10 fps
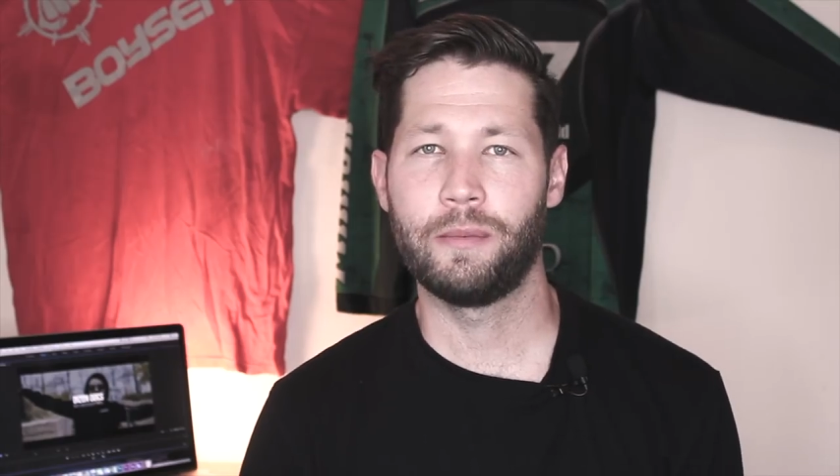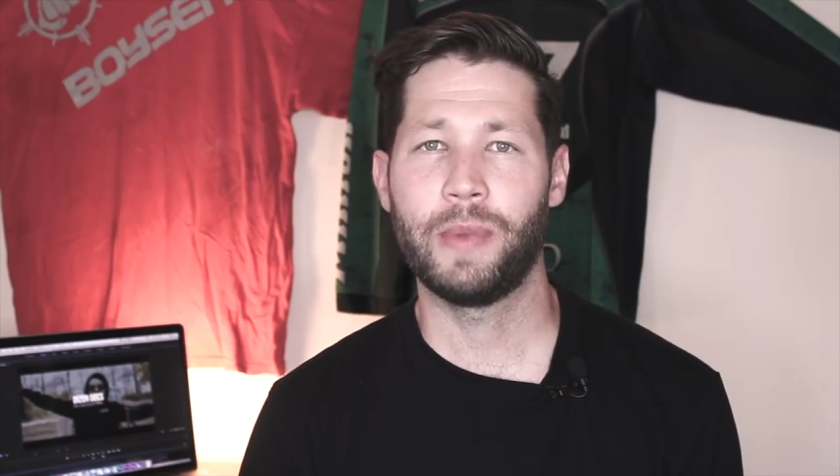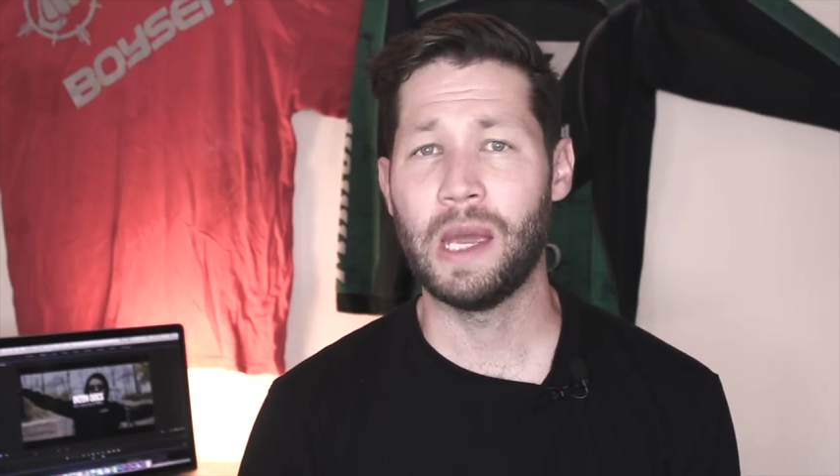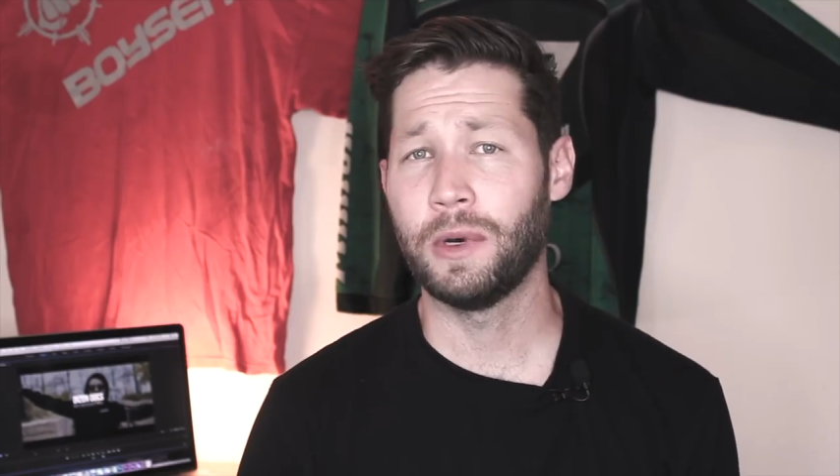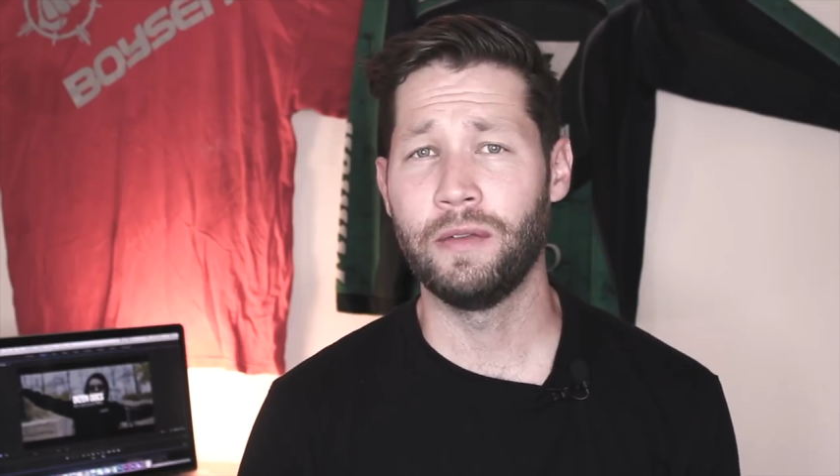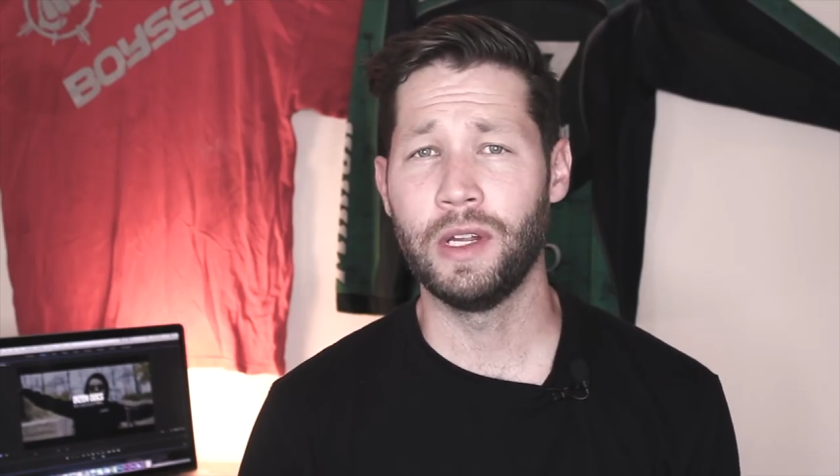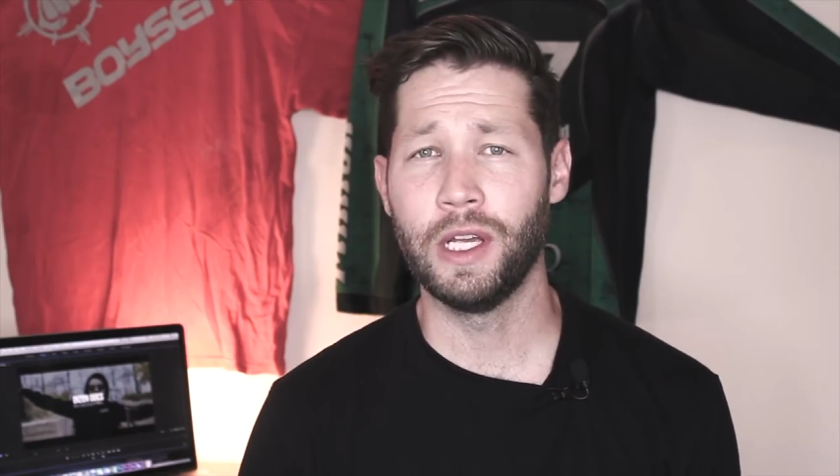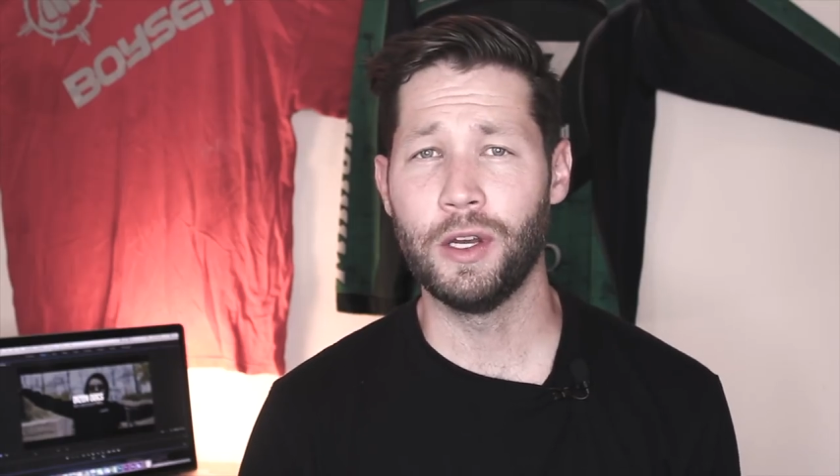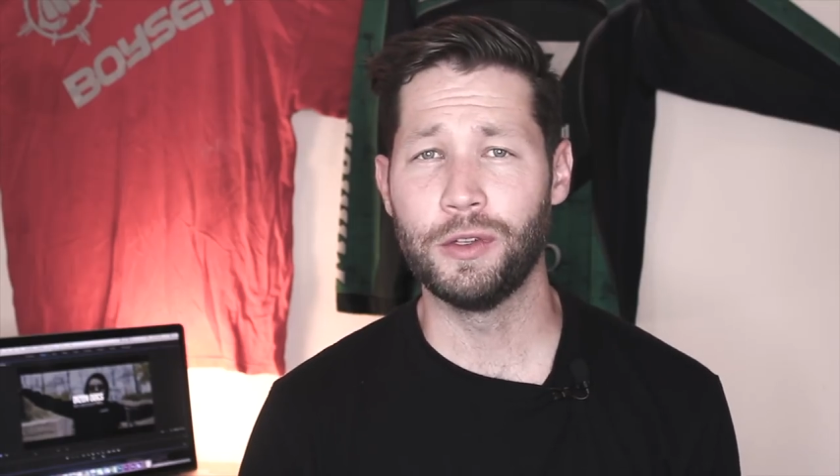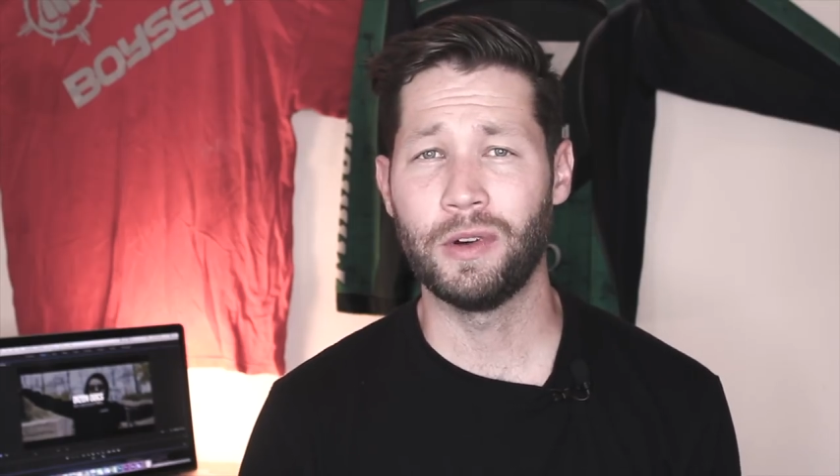paintball
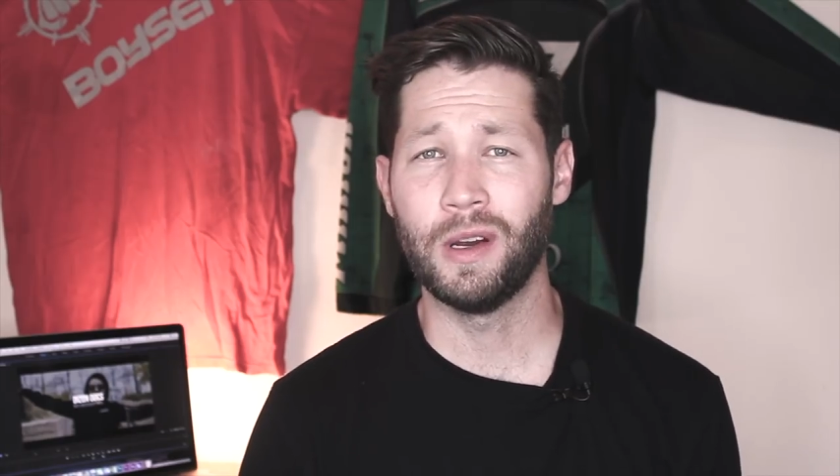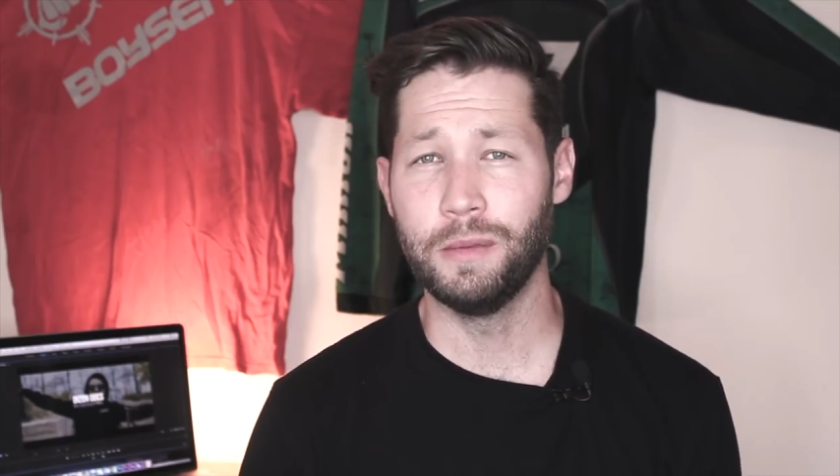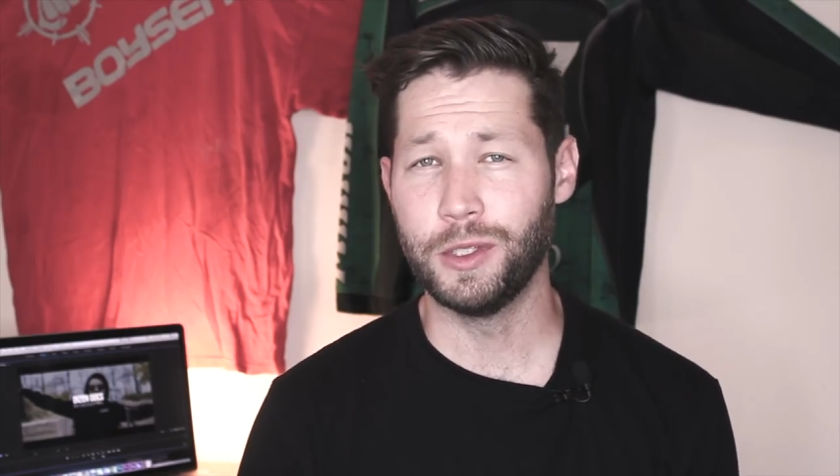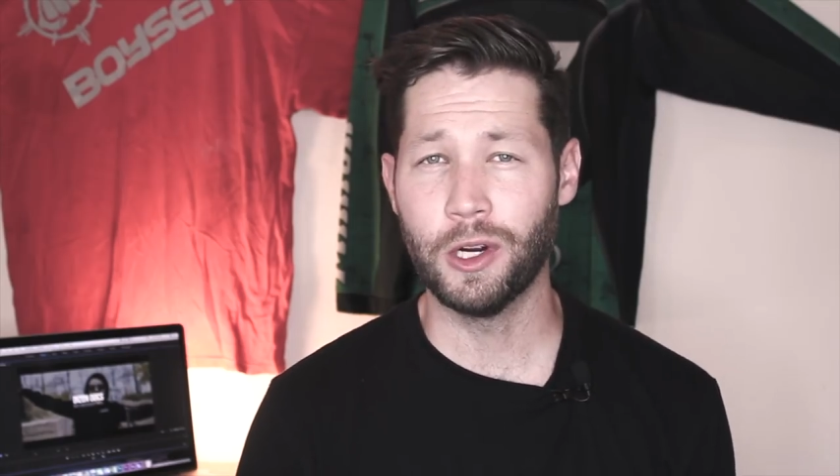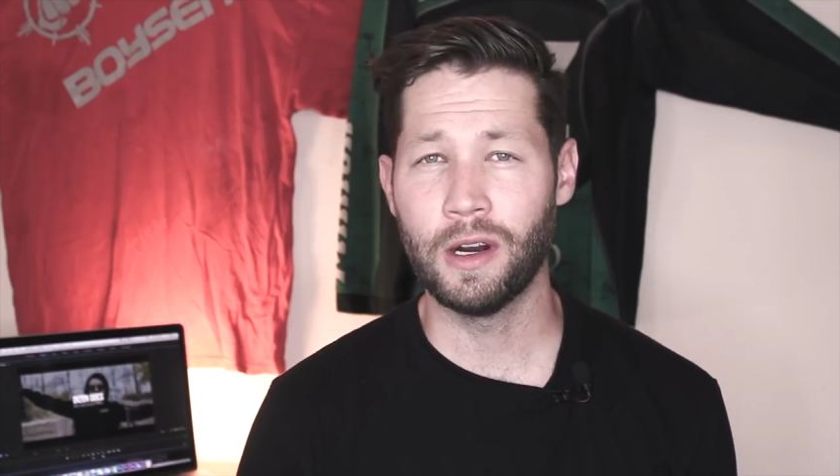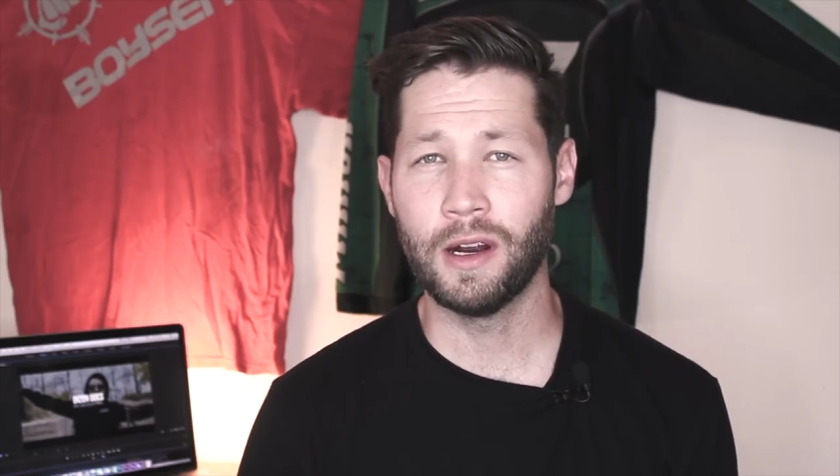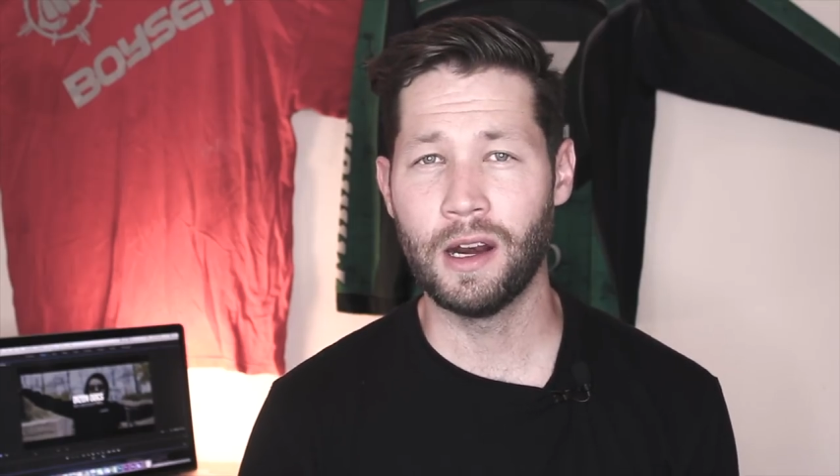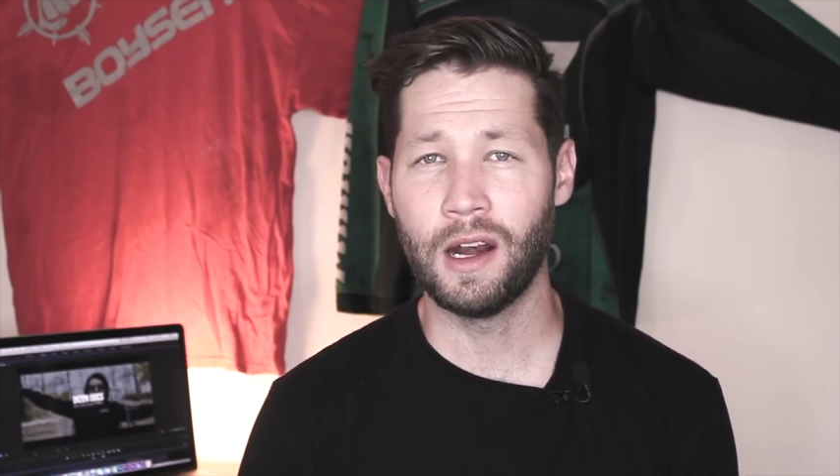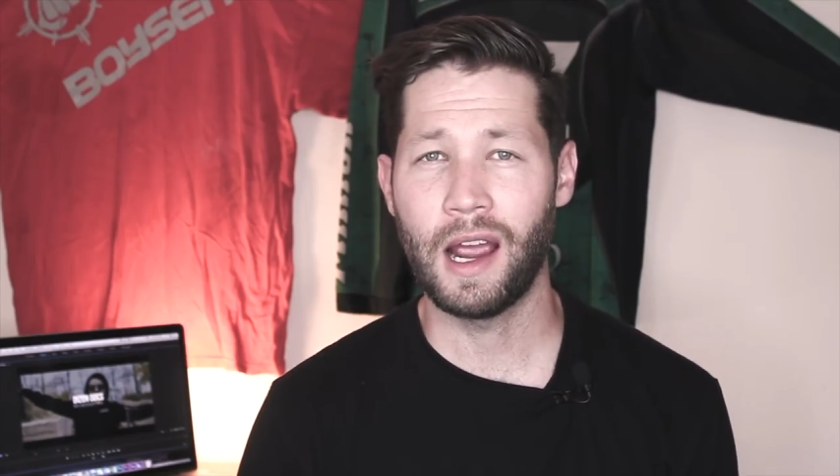videos from Dirter